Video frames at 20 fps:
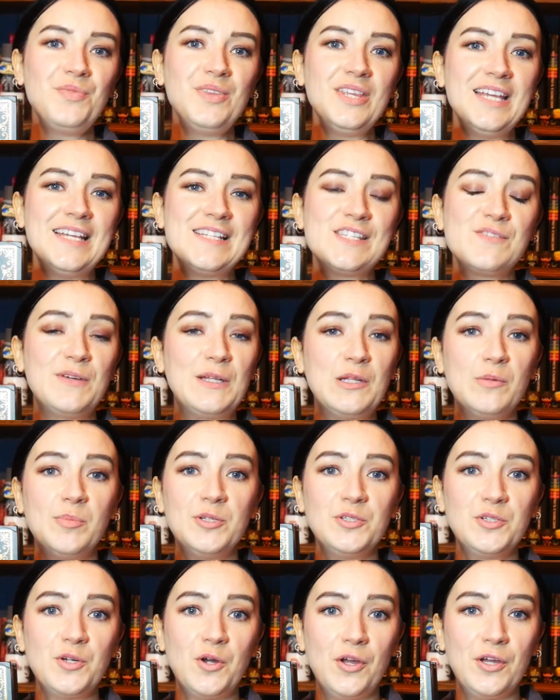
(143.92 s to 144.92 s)
It's available
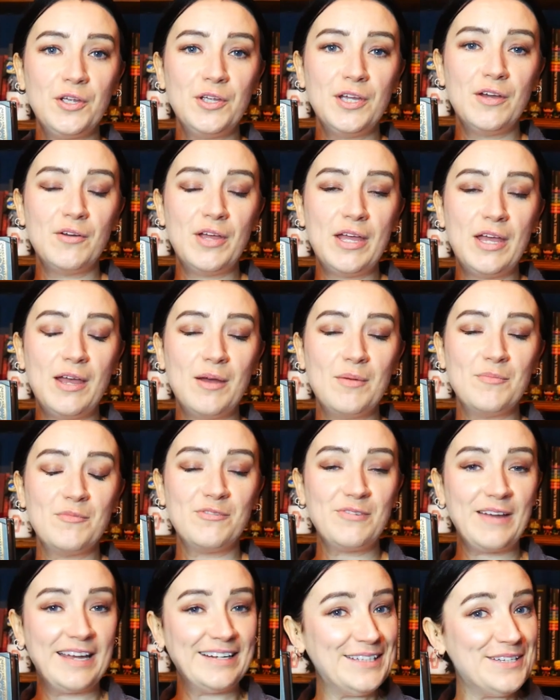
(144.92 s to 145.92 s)
now
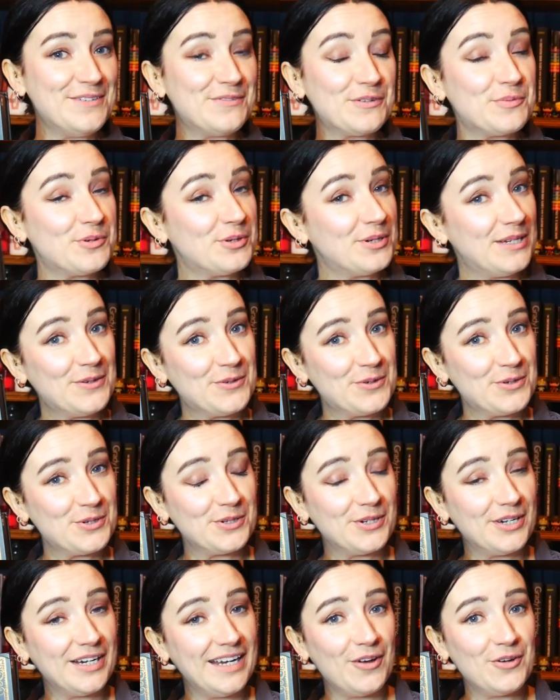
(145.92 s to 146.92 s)
finally for
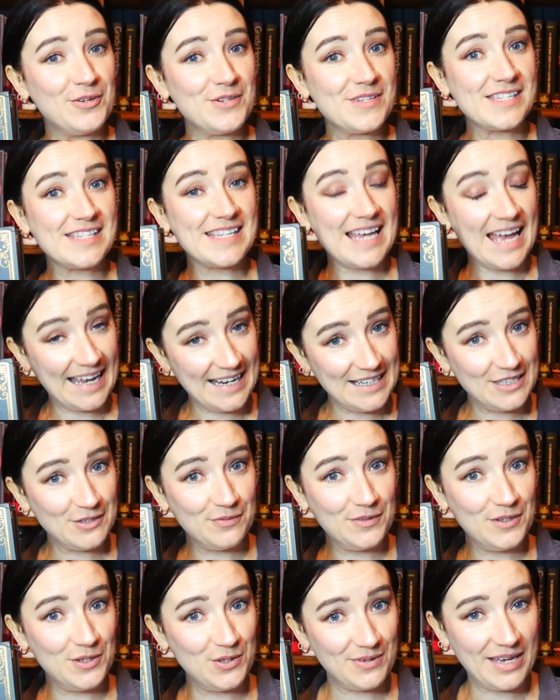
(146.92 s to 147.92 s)
pre-order outside of
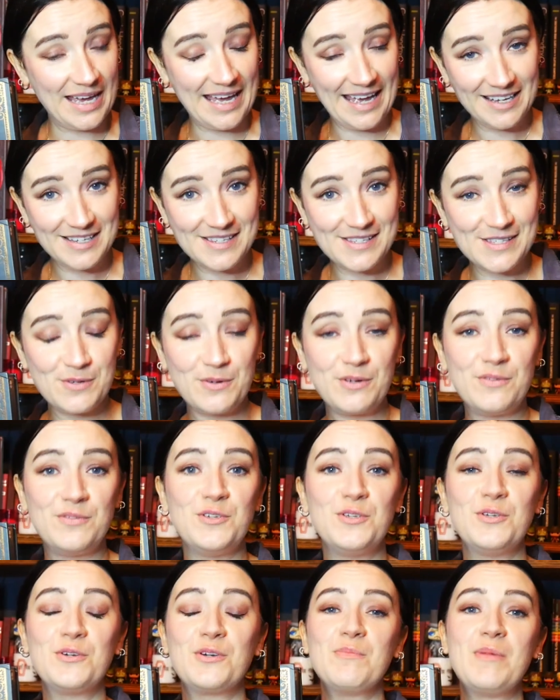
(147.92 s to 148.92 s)
the US. So if
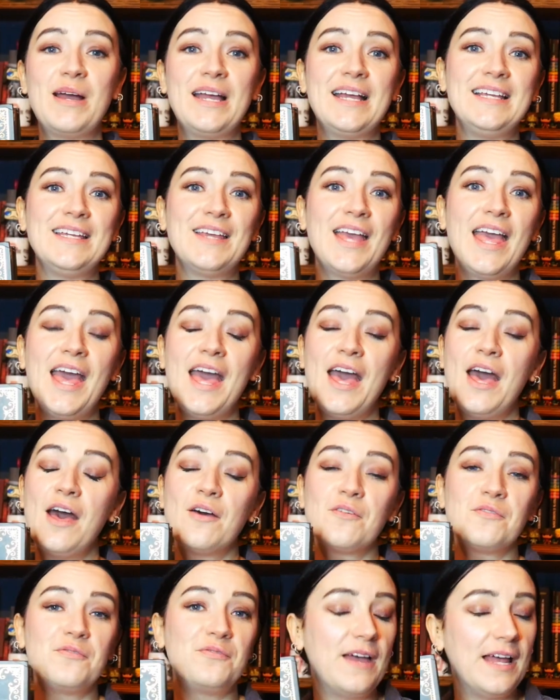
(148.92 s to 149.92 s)
you're my
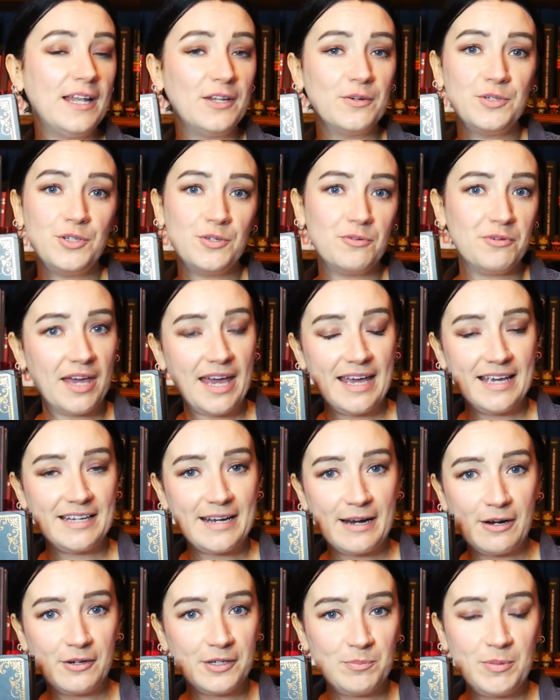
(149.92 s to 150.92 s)
fellow UK and
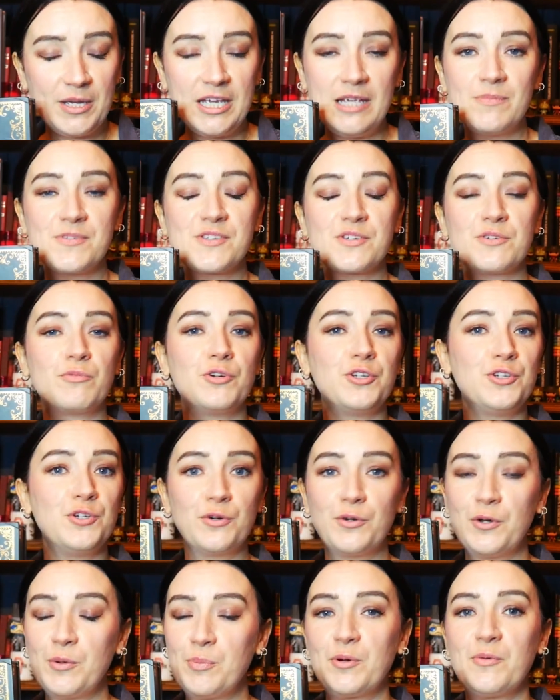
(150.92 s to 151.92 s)
Ireland peeps, or
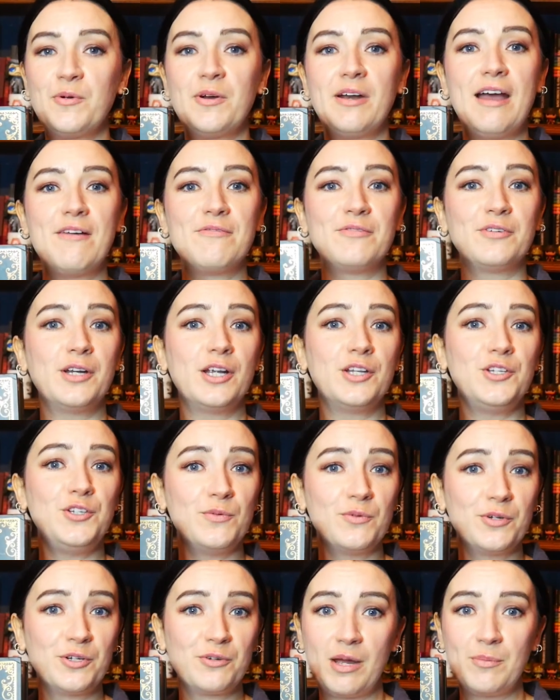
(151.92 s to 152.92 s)
Europe or wherever, and you
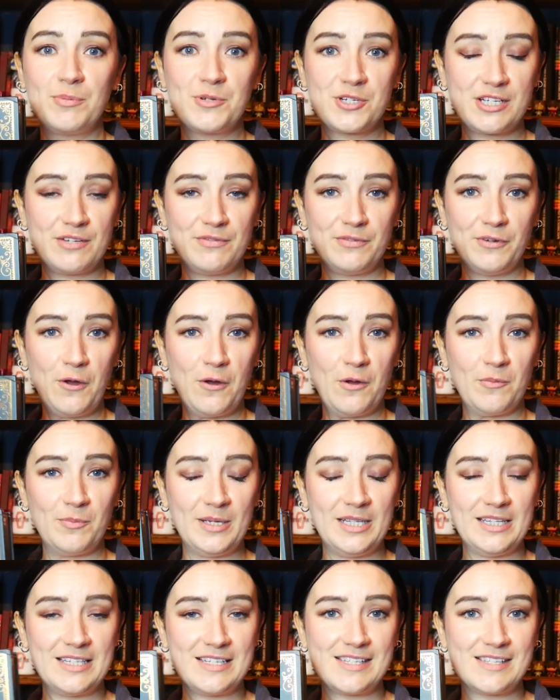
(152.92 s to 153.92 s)
want to grab yourself a
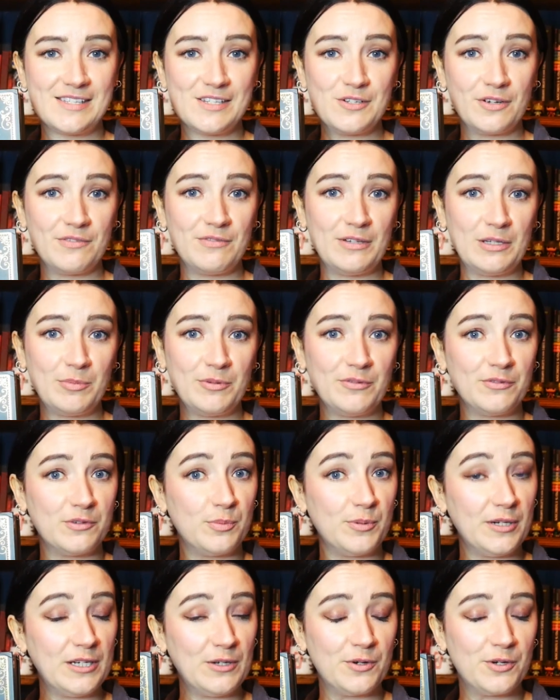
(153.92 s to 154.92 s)
copy, this is now available for
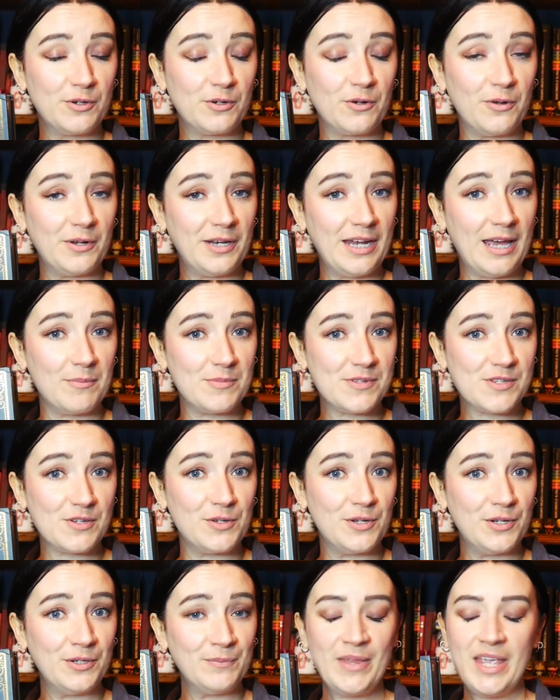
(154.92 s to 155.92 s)
pre-order on
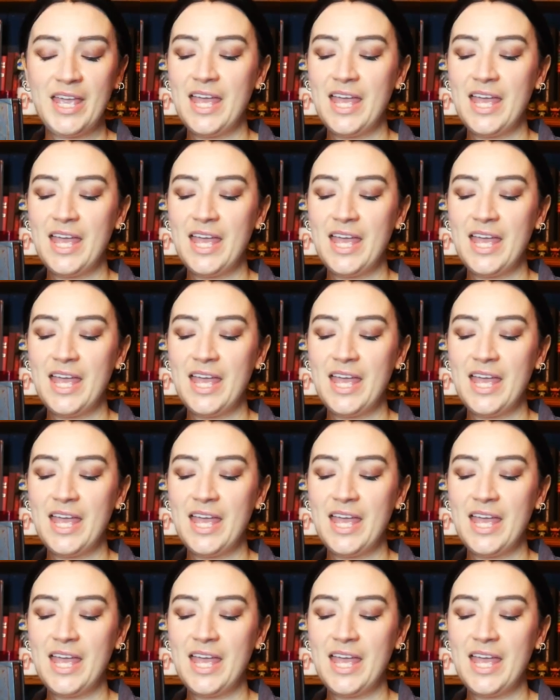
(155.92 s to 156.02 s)
Amazon.